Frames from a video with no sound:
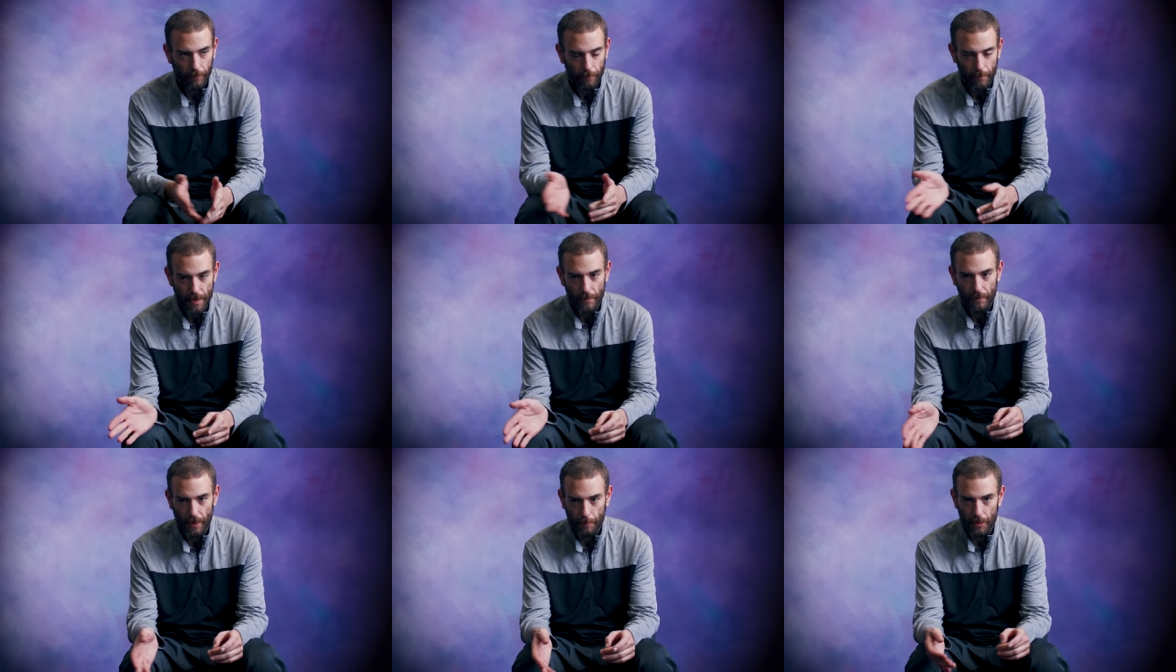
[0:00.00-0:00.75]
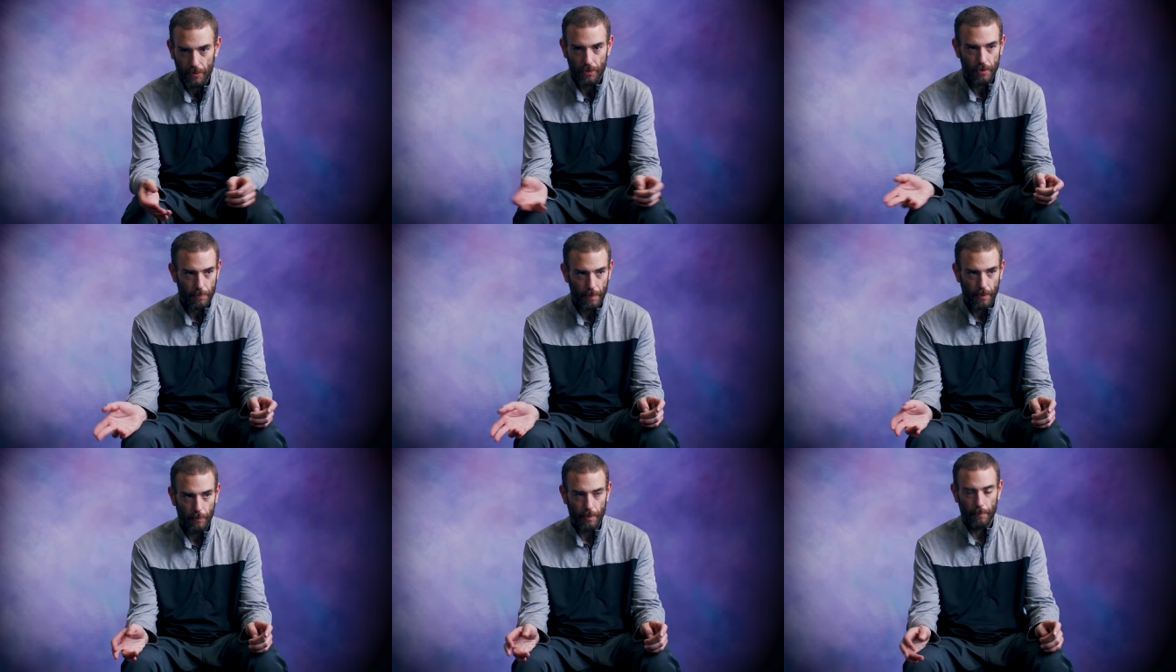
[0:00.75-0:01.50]
methamphetamine
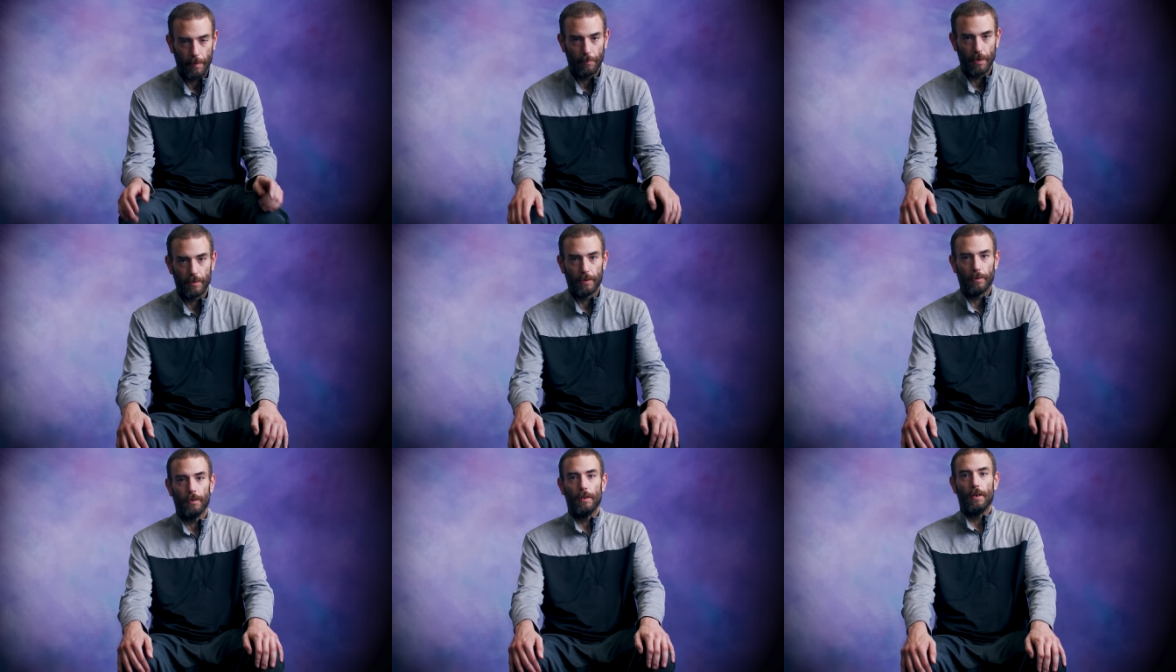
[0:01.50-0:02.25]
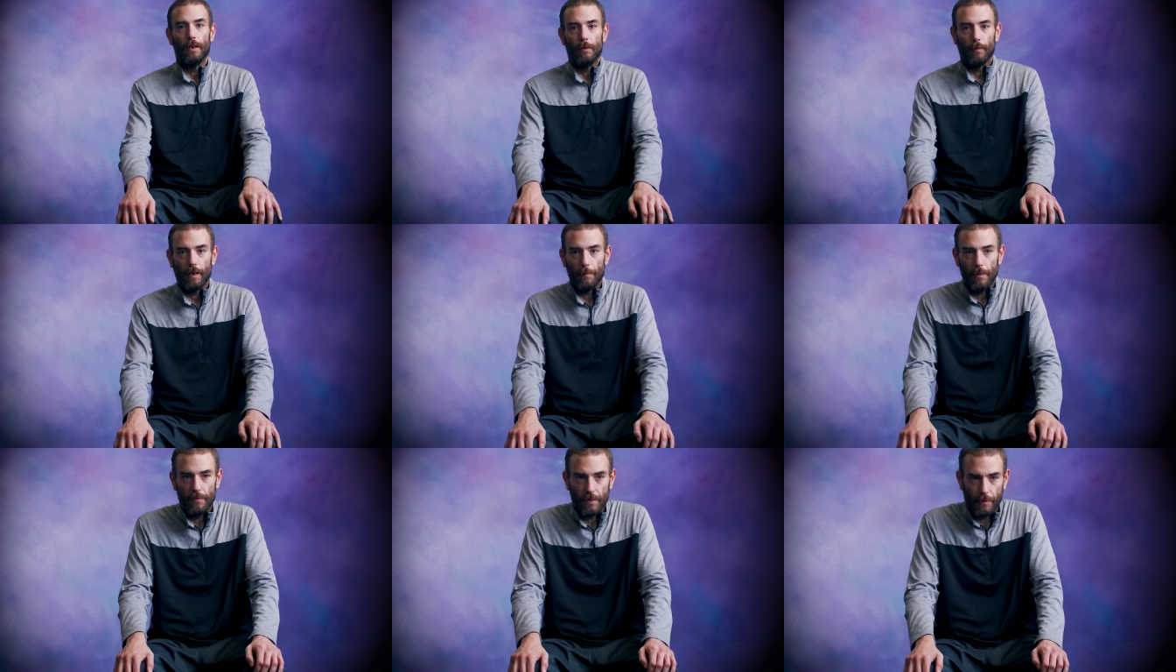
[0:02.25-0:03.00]
speed with my brother when I
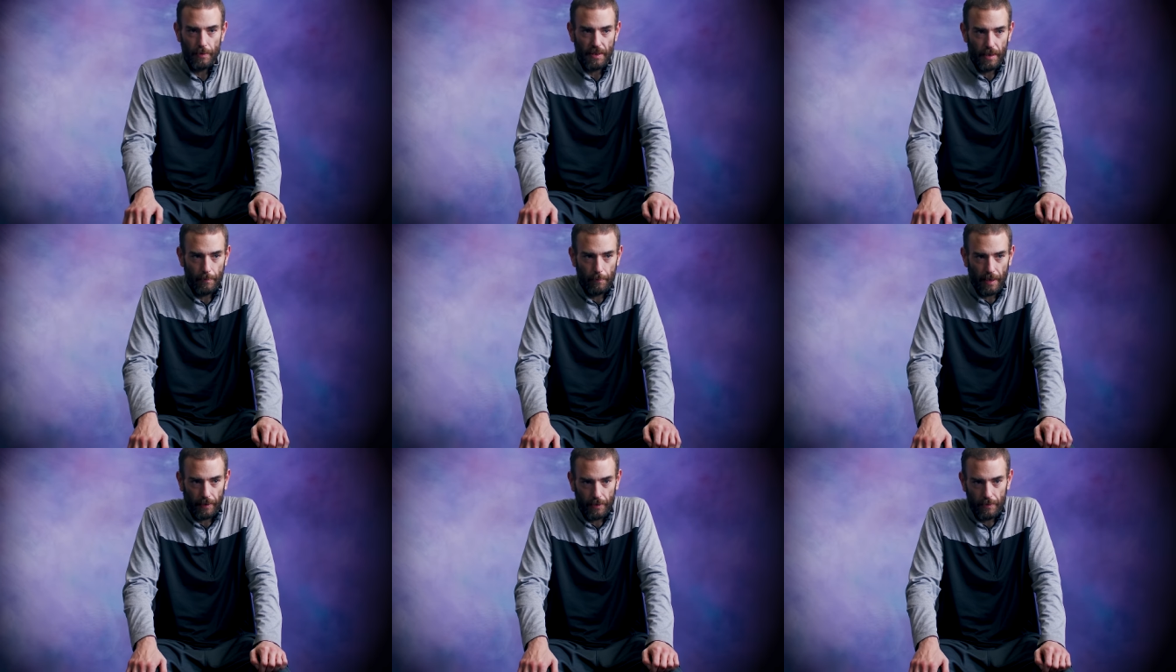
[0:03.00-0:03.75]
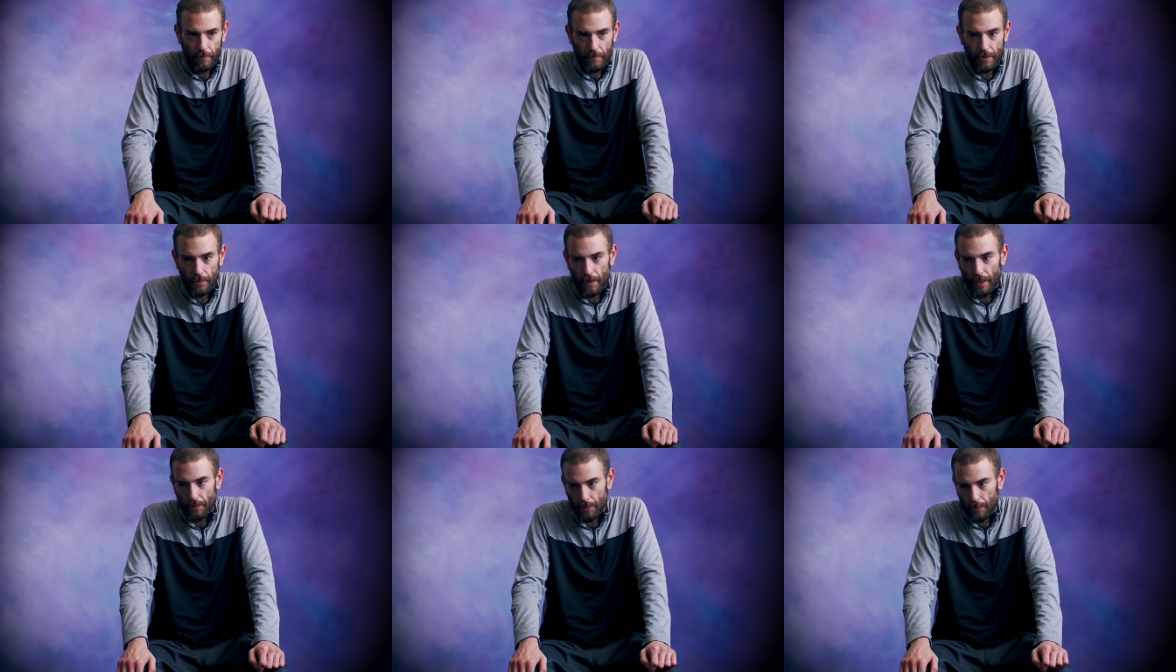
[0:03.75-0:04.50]
moved in with him back in
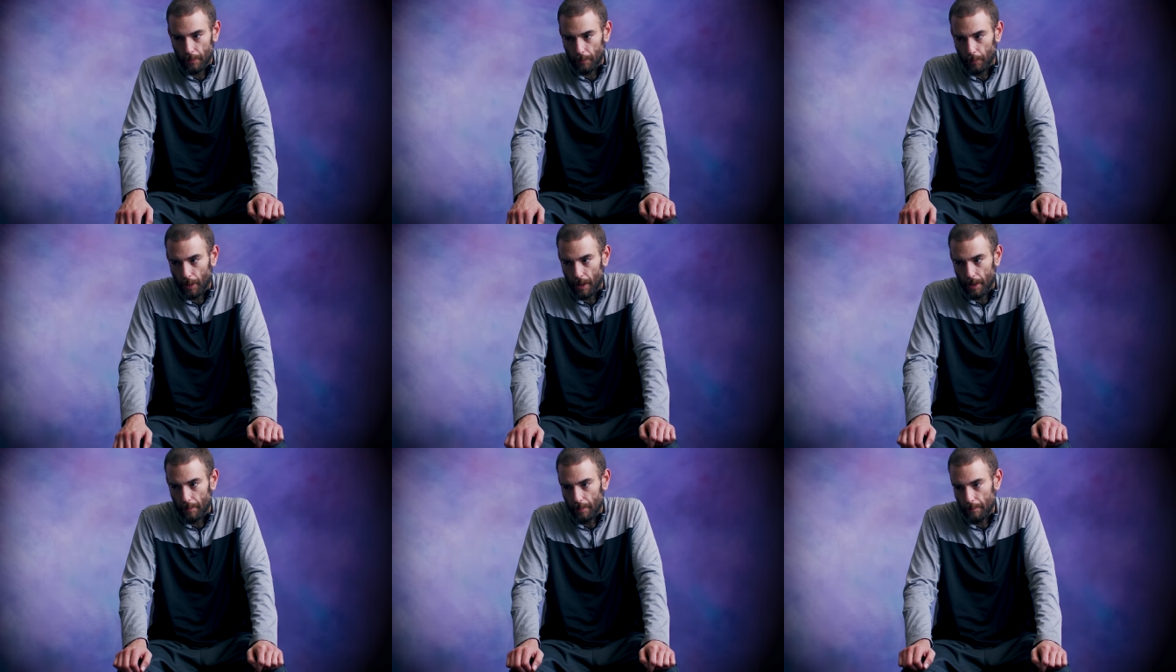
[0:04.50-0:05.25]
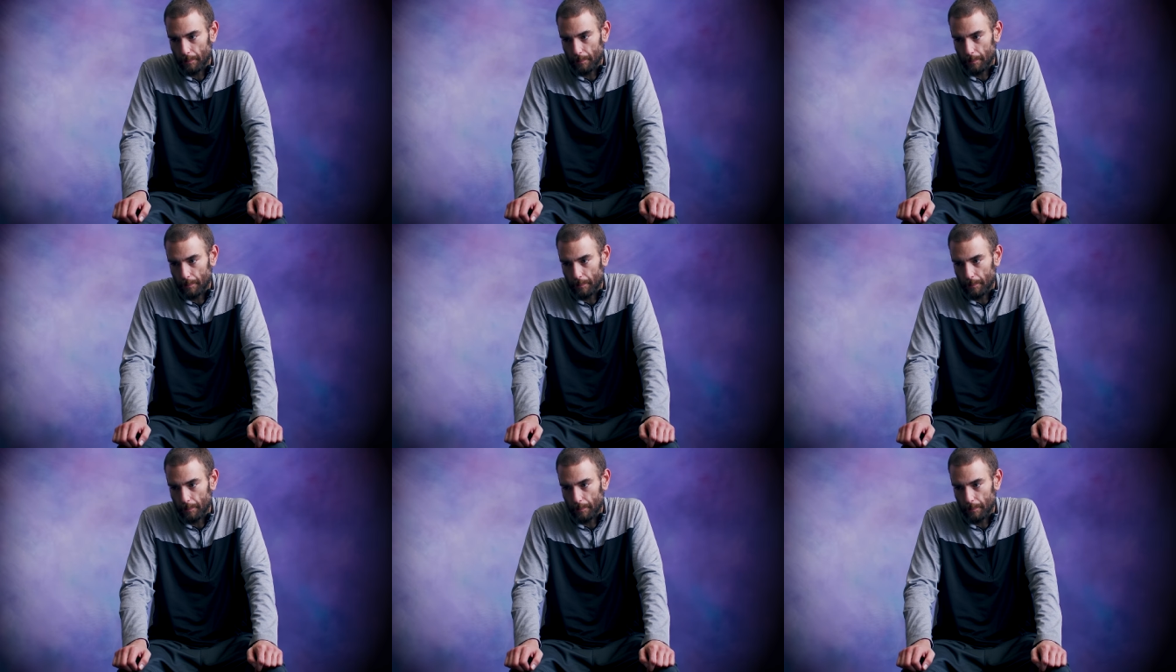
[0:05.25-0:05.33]
2001.